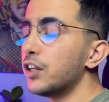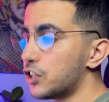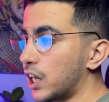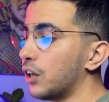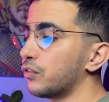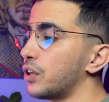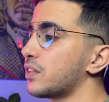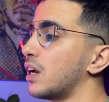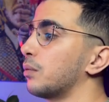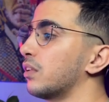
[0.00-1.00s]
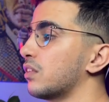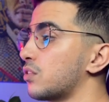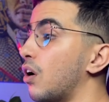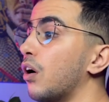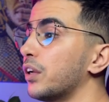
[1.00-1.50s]
Check out for example this
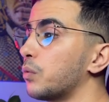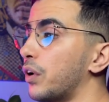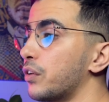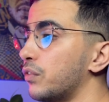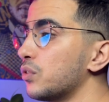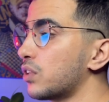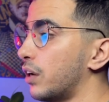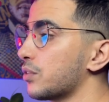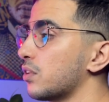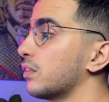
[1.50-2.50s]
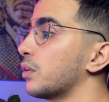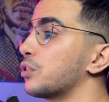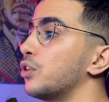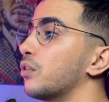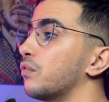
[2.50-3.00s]
all-in-one reviews carousel that will
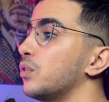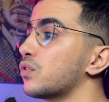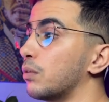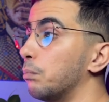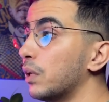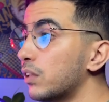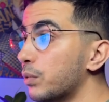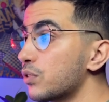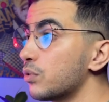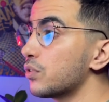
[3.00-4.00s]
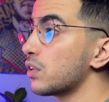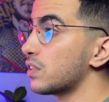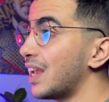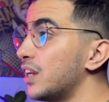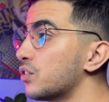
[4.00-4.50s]
show reviews from multiple
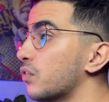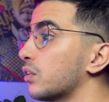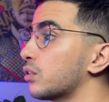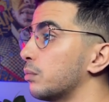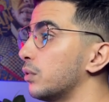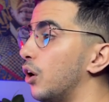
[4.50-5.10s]
sources and it's filterable,